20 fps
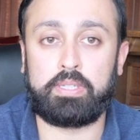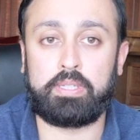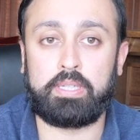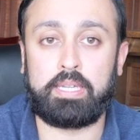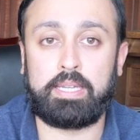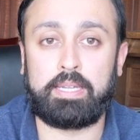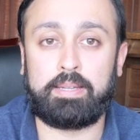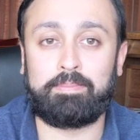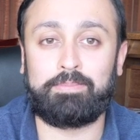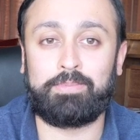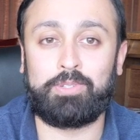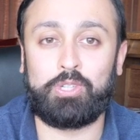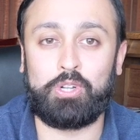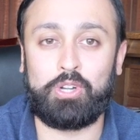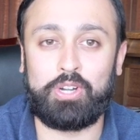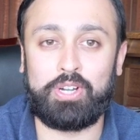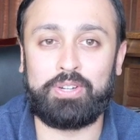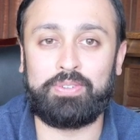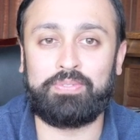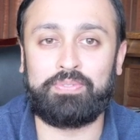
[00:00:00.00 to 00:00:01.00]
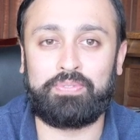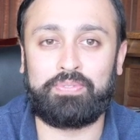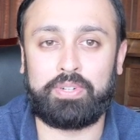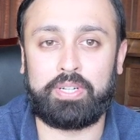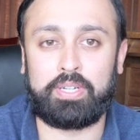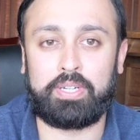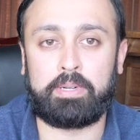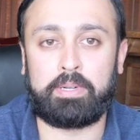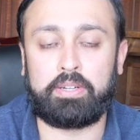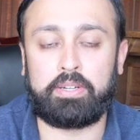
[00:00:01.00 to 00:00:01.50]
learn
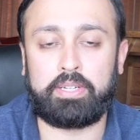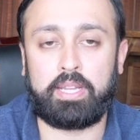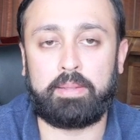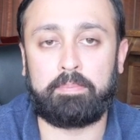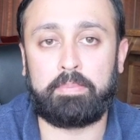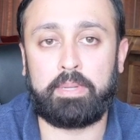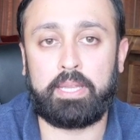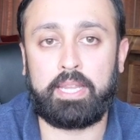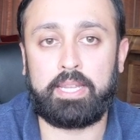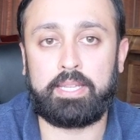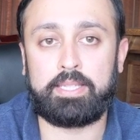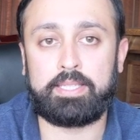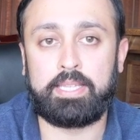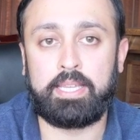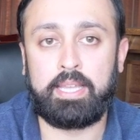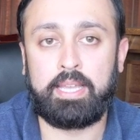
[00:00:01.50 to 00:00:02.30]
from our campaigns,